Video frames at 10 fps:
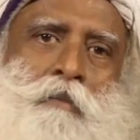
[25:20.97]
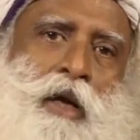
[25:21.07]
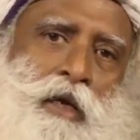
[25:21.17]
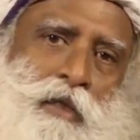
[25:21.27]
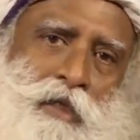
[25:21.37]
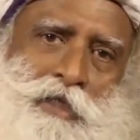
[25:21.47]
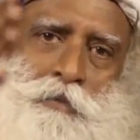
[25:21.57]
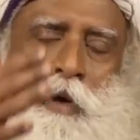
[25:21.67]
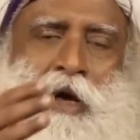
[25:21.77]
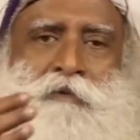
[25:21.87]
but in this
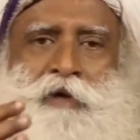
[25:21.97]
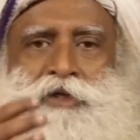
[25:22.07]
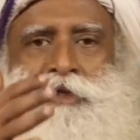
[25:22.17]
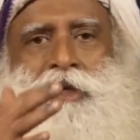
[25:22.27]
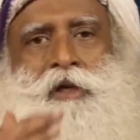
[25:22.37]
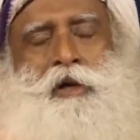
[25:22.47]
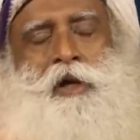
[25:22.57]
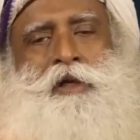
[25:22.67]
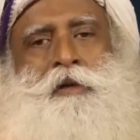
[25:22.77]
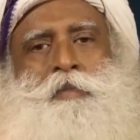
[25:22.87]
part, western and
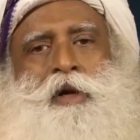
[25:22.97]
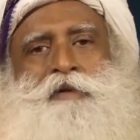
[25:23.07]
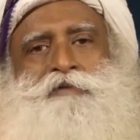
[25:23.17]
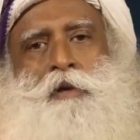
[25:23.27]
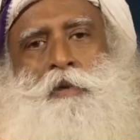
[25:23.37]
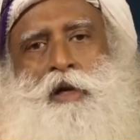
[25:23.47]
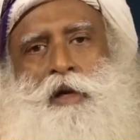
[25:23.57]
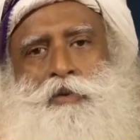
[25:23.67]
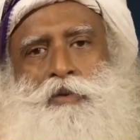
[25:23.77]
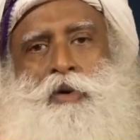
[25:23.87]
northern part of Tamil
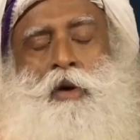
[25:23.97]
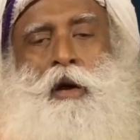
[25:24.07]
Nadu,